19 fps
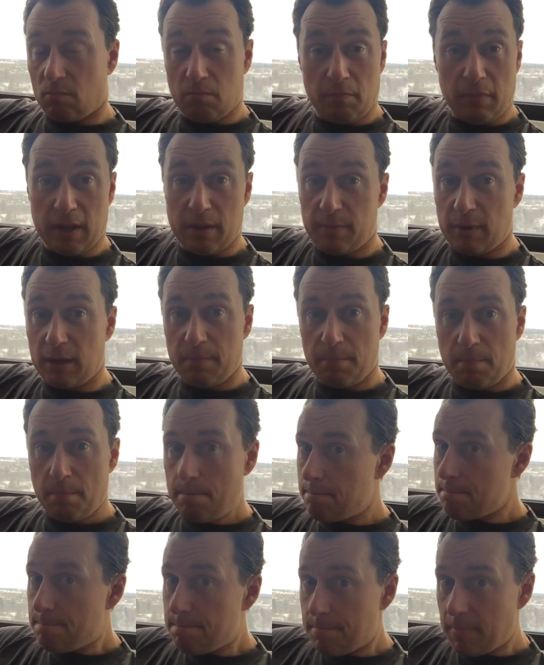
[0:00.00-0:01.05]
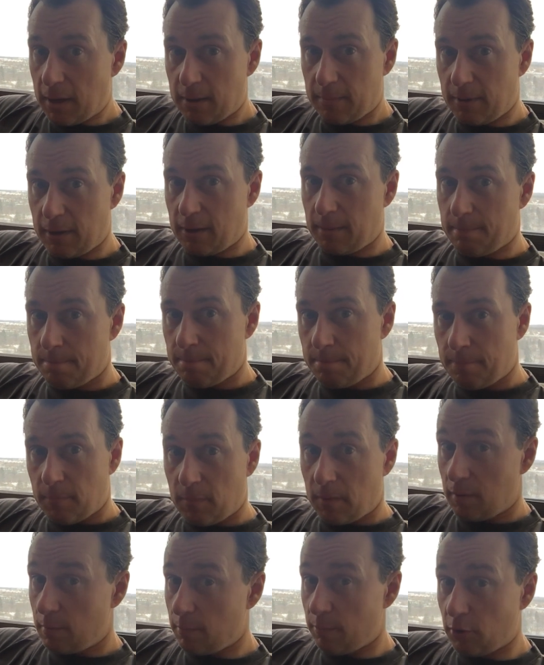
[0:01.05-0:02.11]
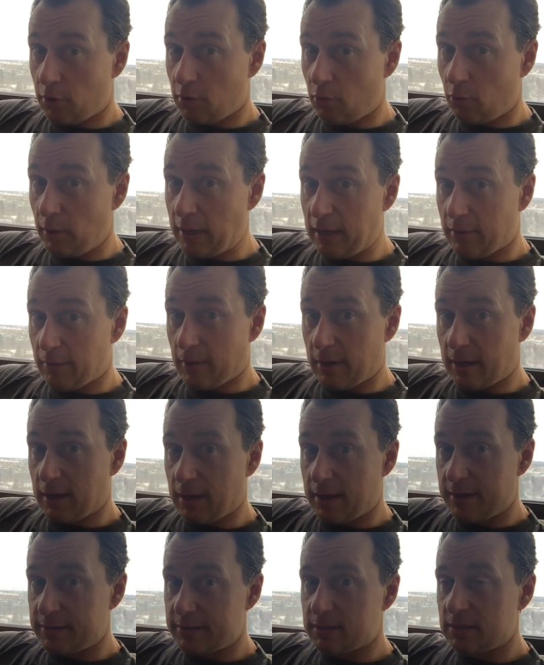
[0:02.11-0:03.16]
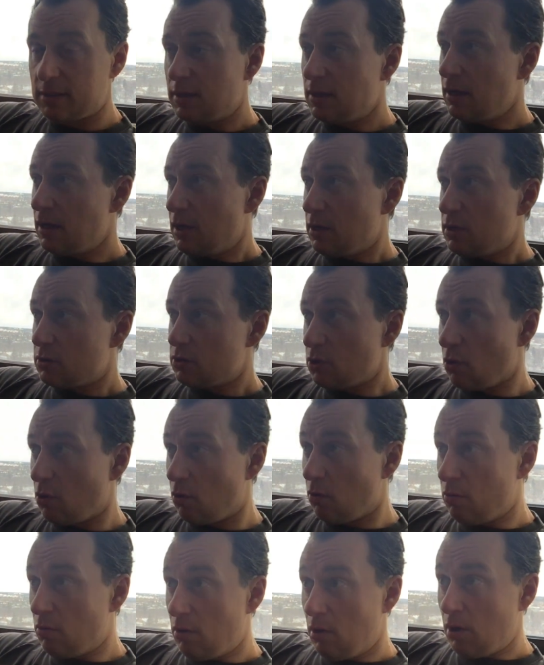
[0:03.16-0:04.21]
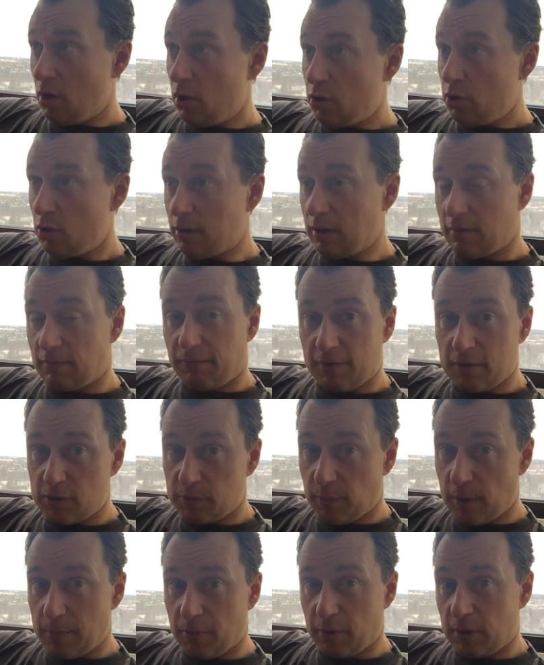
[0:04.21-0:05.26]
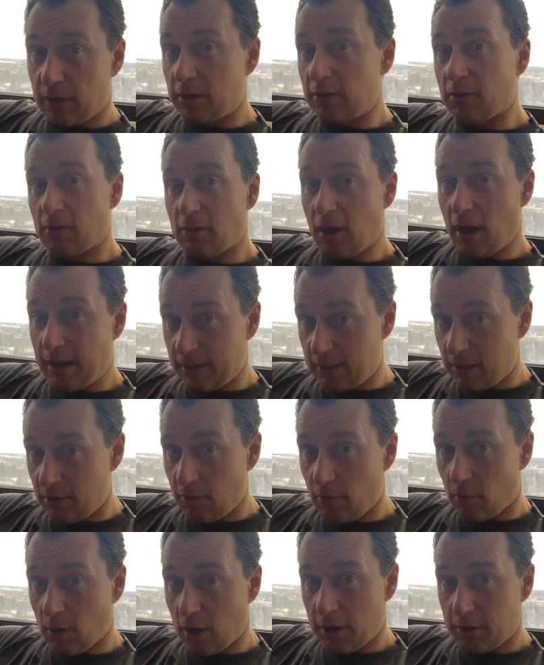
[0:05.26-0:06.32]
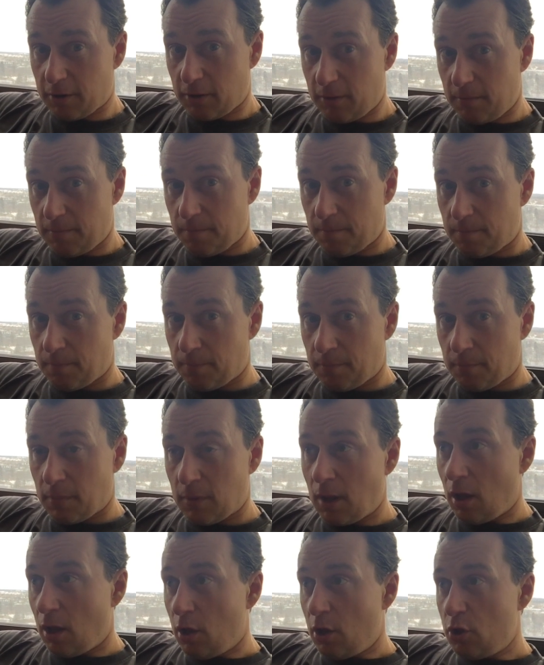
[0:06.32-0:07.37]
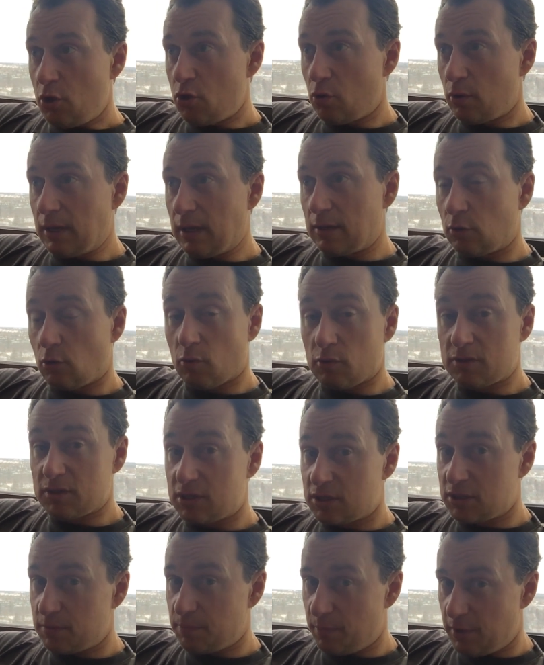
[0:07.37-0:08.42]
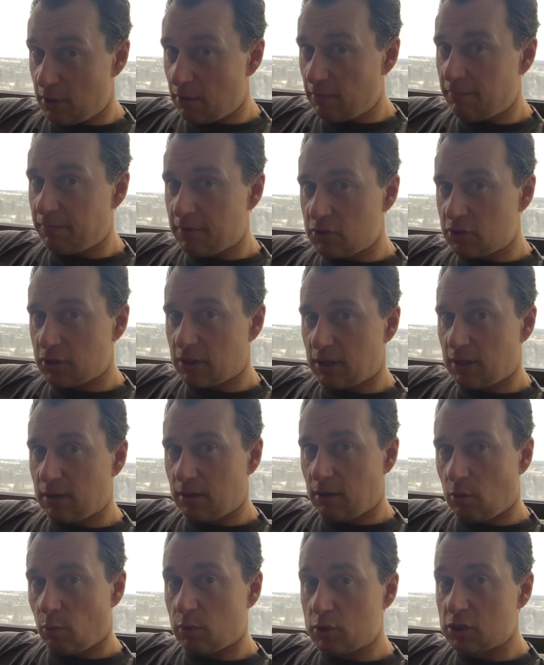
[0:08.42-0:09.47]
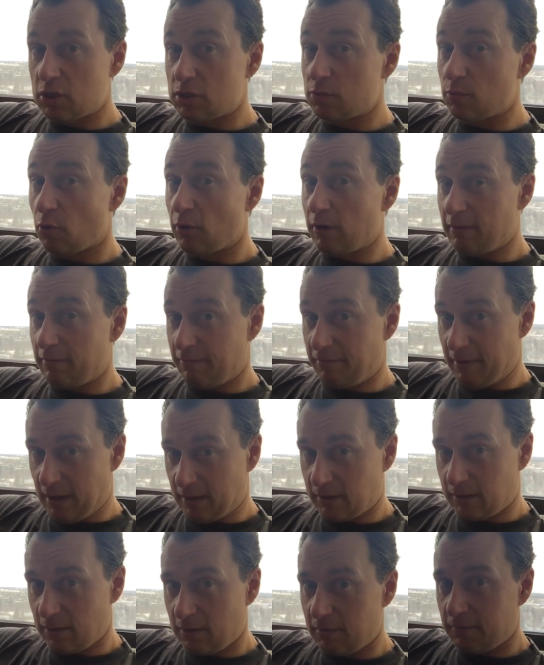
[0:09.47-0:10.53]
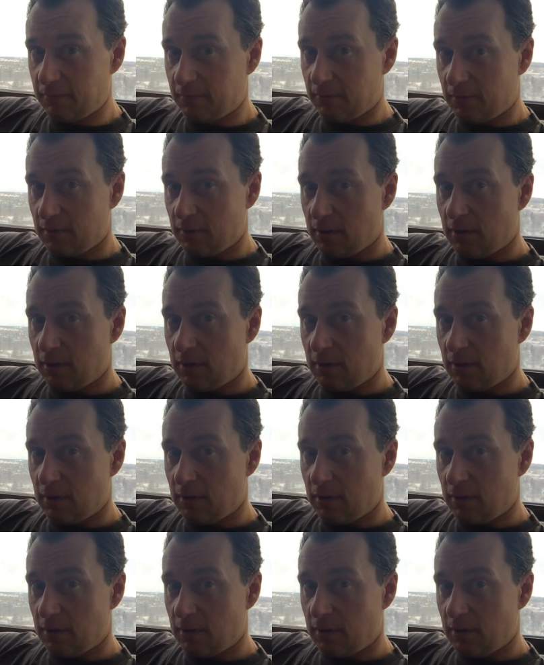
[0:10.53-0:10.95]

Maybe. A book a week, right, guys? So you can fish by putting your line in the water. You can go spear fishing, which is more effective.